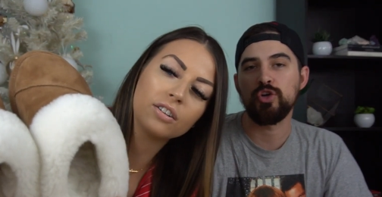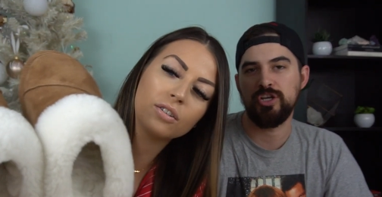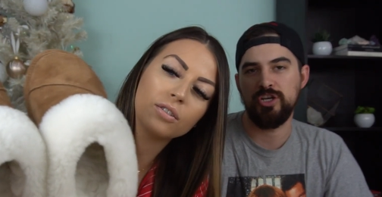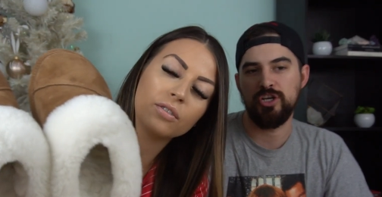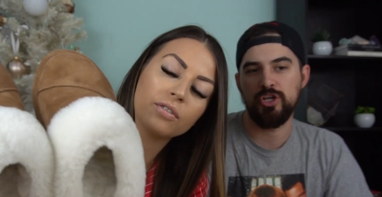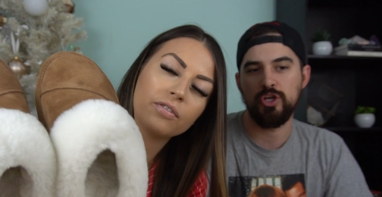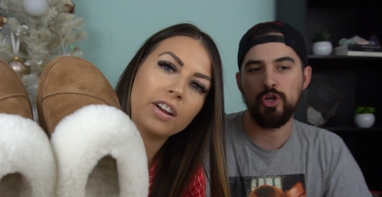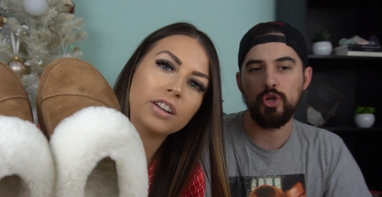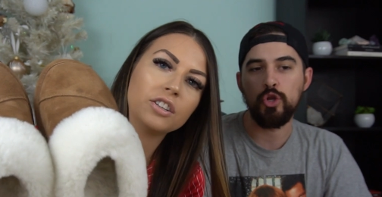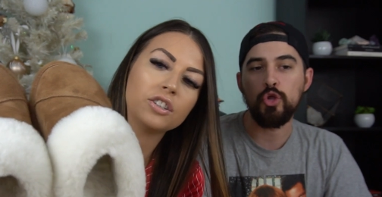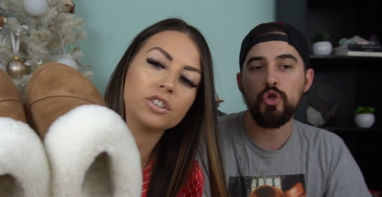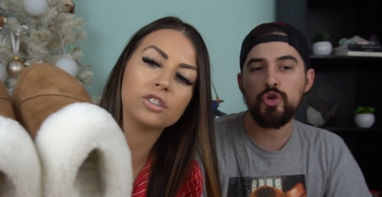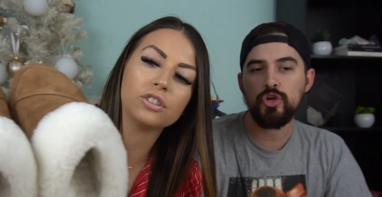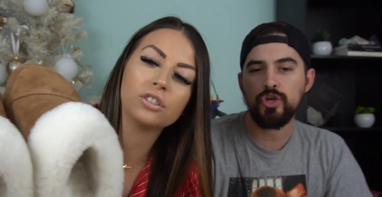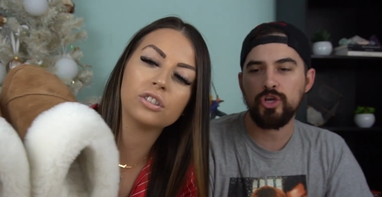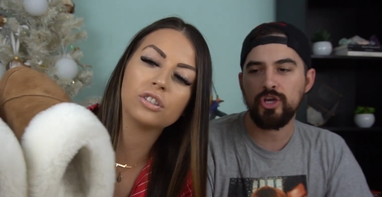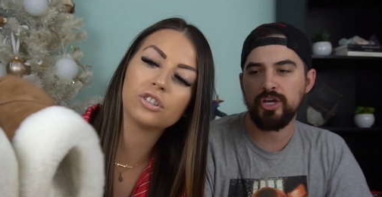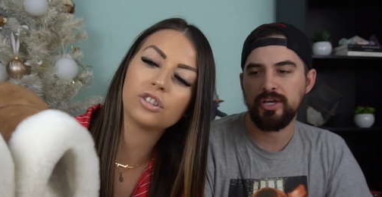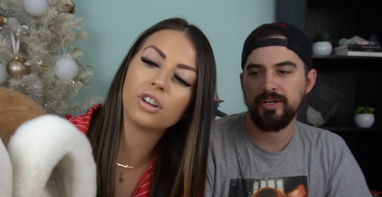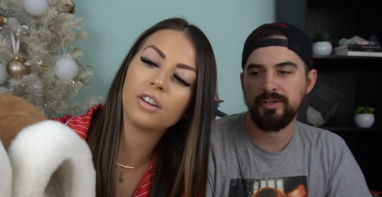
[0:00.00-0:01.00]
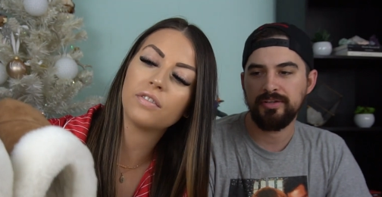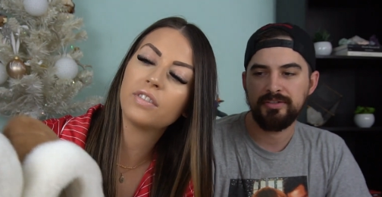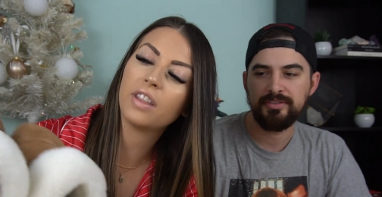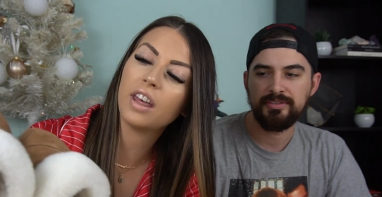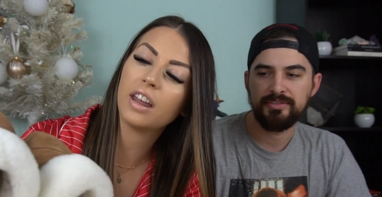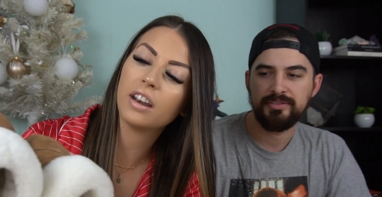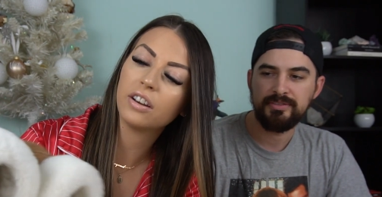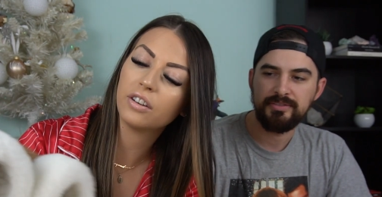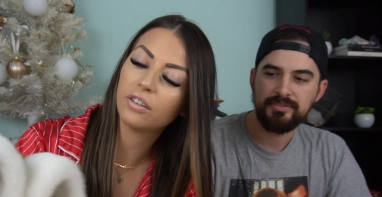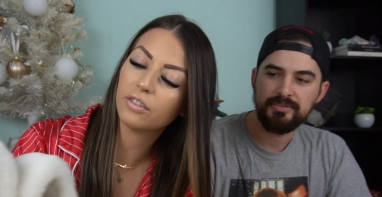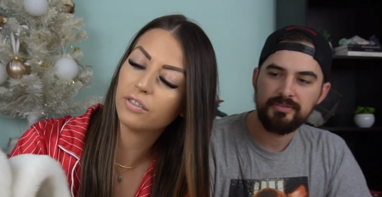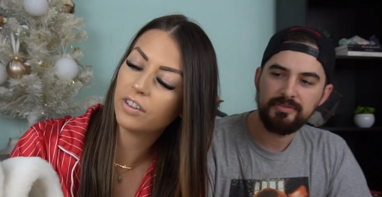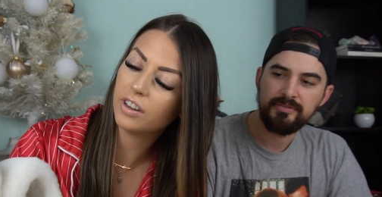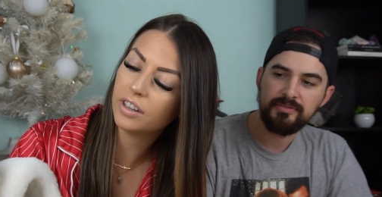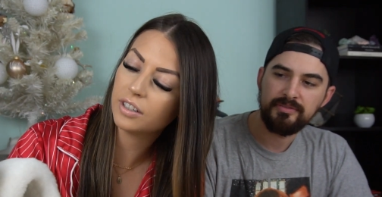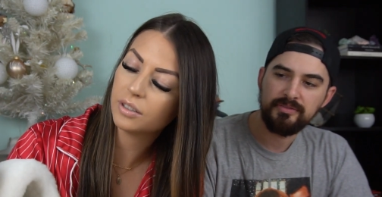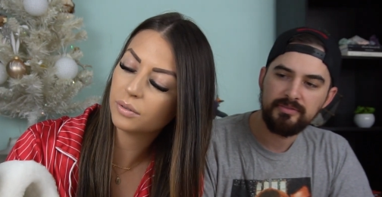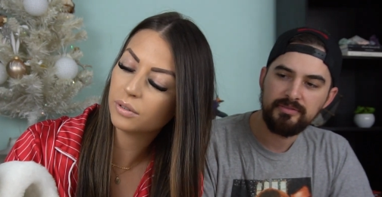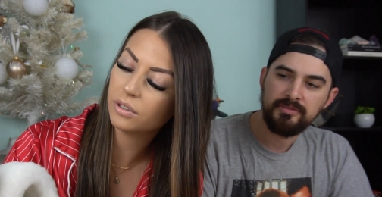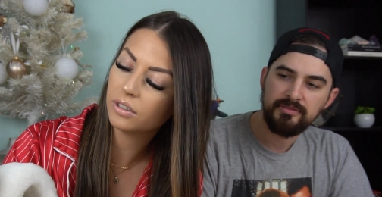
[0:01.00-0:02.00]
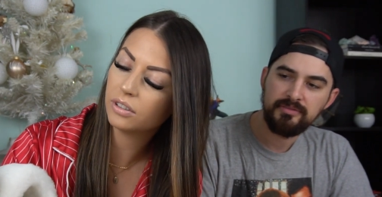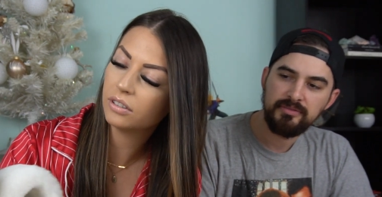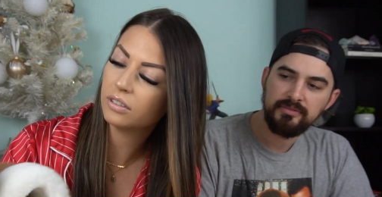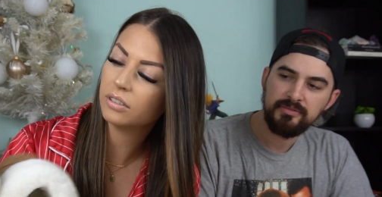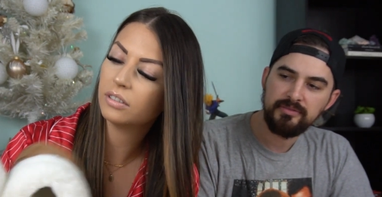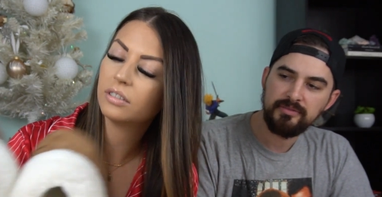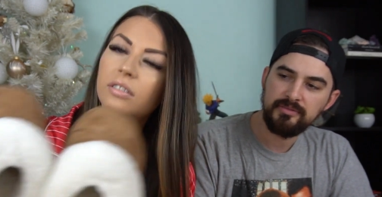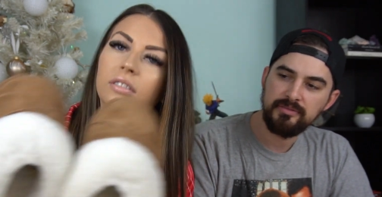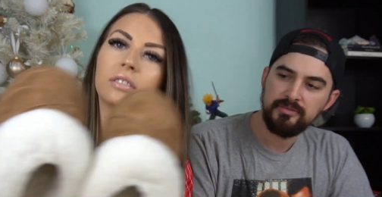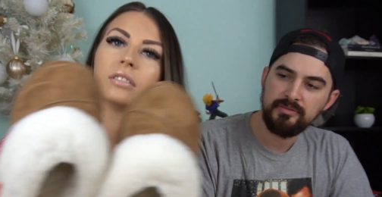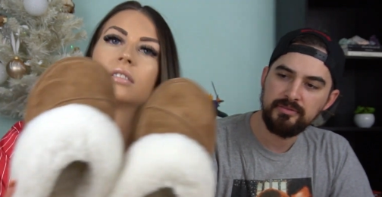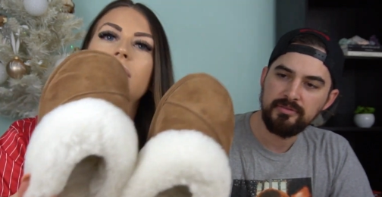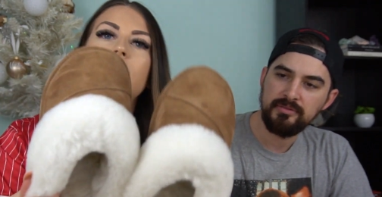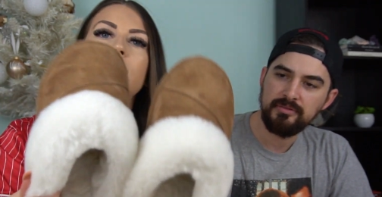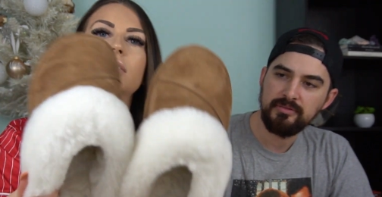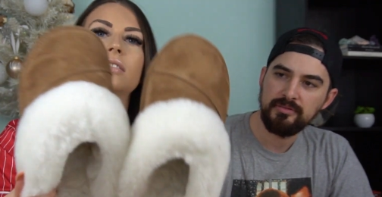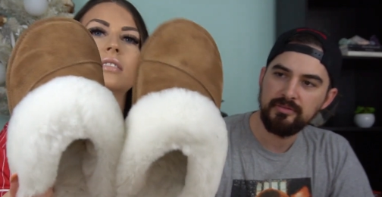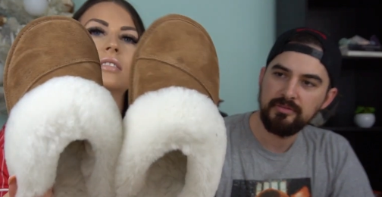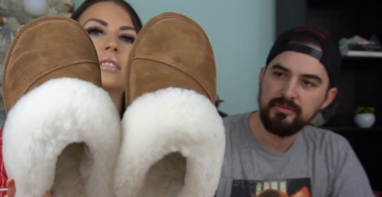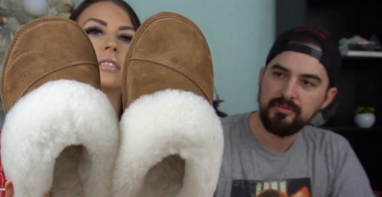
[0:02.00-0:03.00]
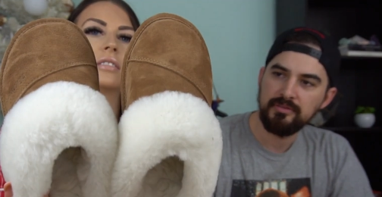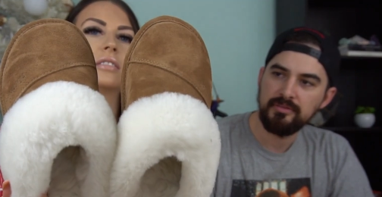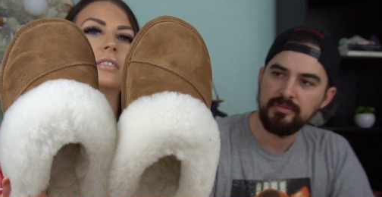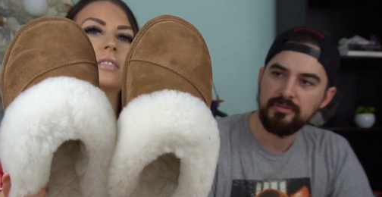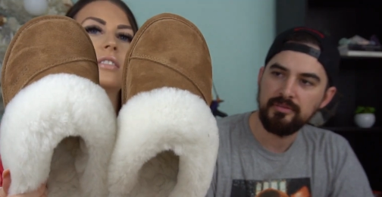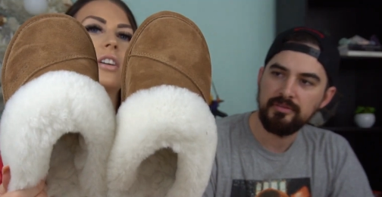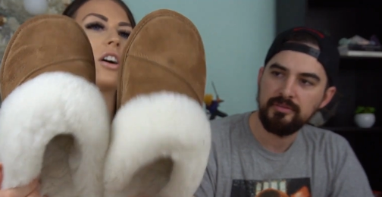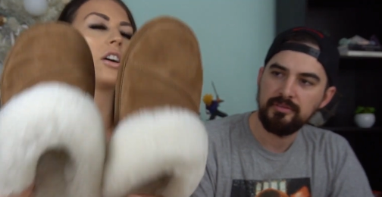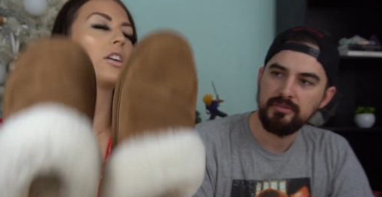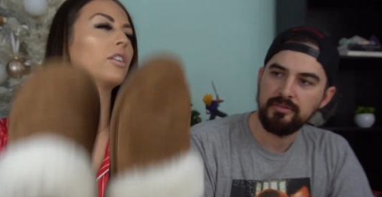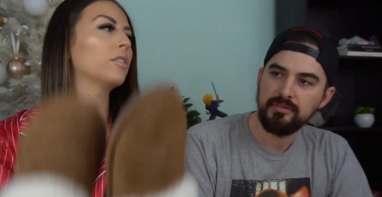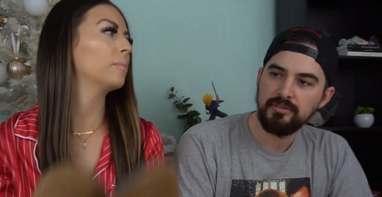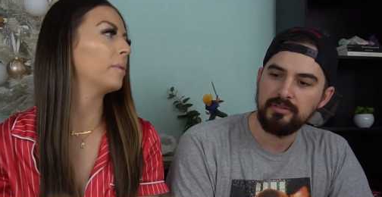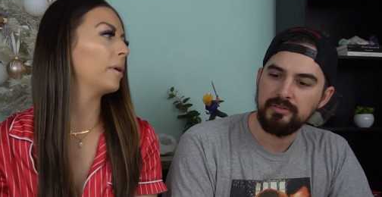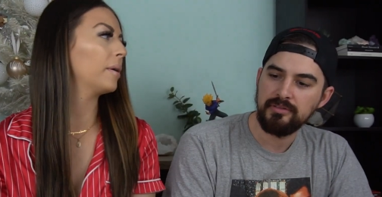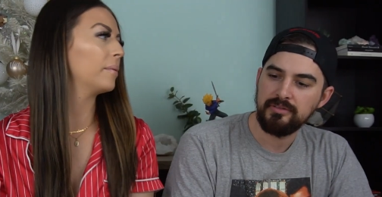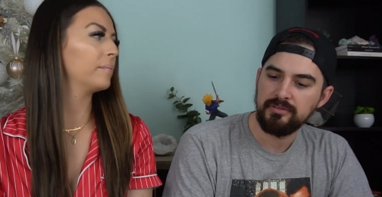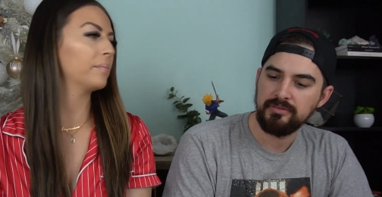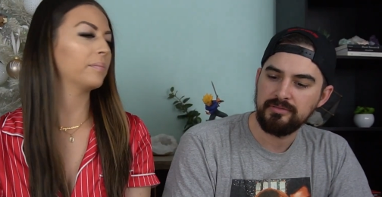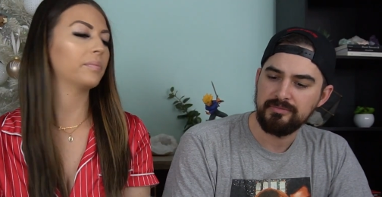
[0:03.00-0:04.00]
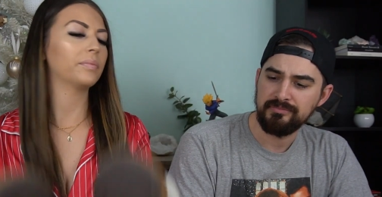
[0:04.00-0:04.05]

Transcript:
Speaker 1: know if I just shoved that in your face real hard, but